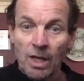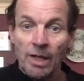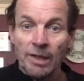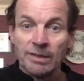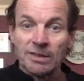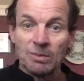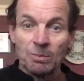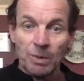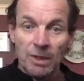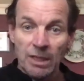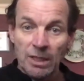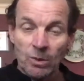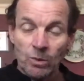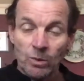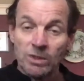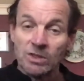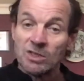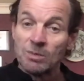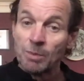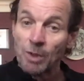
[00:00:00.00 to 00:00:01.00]
speak
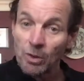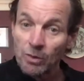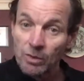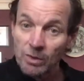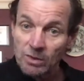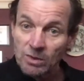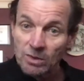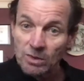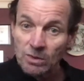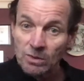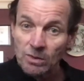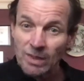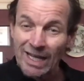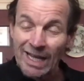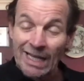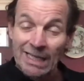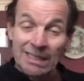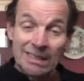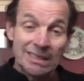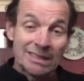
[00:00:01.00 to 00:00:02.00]
when spoken to
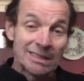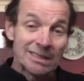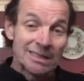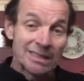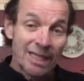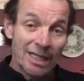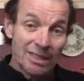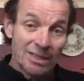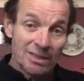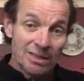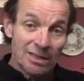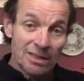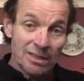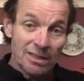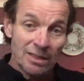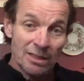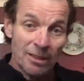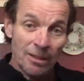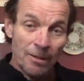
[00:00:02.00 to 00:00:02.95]
and concisely,